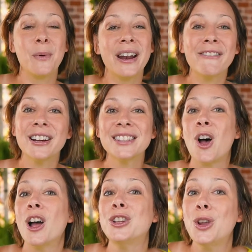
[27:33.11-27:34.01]
whatever is
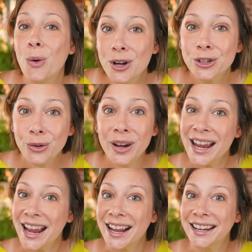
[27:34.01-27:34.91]
on your
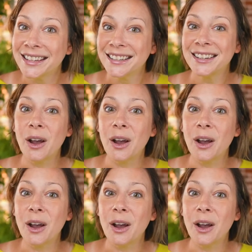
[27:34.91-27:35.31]
screen